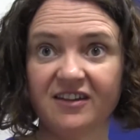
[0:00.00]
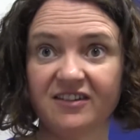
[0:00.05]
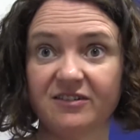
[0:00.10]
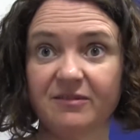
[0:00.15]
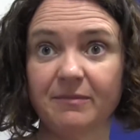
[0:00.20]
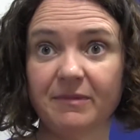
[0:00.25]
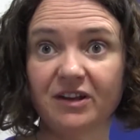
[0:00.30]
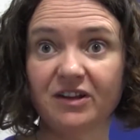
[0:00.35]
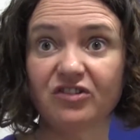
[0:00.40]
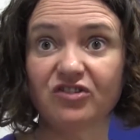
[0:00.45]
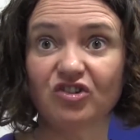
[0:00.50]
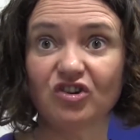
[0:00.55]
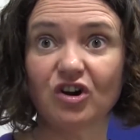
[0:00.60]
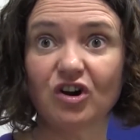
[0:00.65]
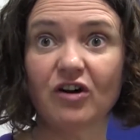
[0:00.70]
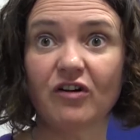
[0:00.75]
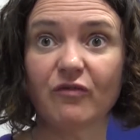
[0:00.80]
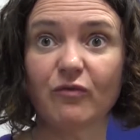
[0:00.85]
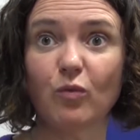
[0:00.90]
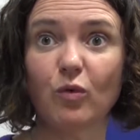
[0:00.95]
is a mixture
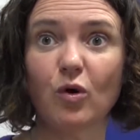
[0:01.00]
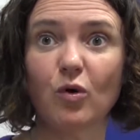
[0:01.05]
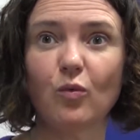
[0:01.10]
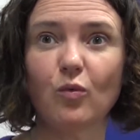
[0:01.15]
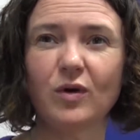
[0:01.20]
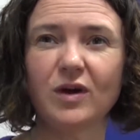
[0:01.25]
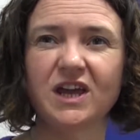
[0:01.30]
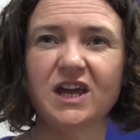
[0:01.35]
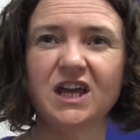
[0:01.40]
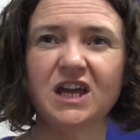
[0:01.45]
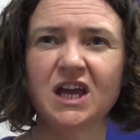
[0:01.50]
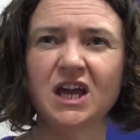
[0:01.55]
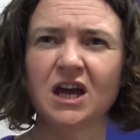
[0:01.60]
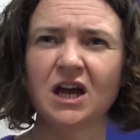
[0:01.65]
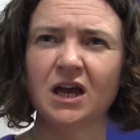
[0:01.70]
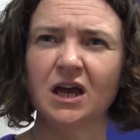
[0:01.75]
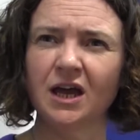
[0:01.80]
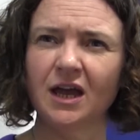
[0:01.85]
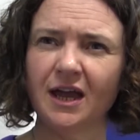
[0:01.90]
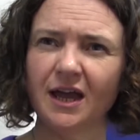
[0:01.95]
of what we
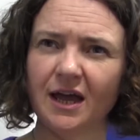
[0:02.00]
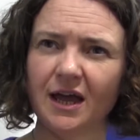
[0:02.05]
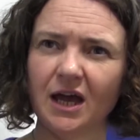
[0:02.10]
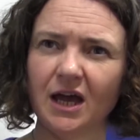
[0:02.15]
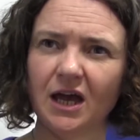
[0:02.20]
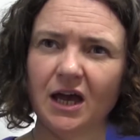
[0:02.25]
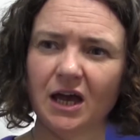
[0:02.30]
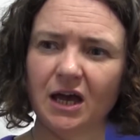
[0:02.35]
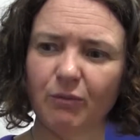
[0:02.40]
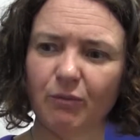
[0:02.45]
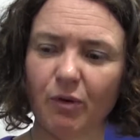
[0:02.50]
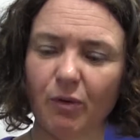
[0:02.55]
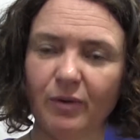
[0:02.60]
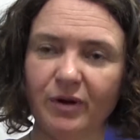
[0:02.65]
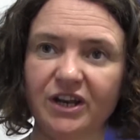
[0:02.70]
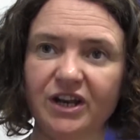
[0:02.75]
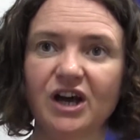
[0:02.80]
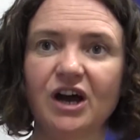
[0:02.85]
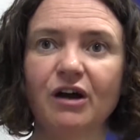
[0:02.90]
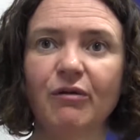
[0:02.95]
uh, what
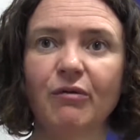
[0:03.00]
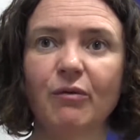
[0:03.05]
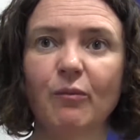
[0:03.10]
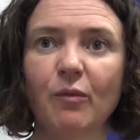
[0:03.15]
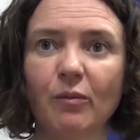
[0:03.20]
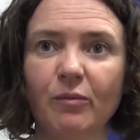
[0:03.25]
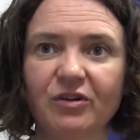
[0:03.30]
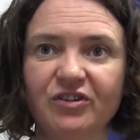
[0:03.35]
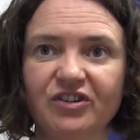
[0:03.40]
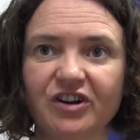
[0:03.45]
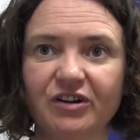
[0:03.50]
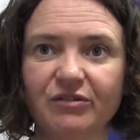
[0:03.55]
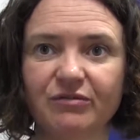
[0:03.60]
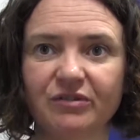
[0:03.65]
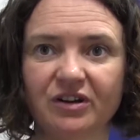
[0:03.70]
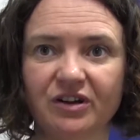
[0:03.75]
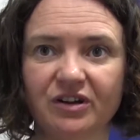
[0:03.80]
we know and what we don't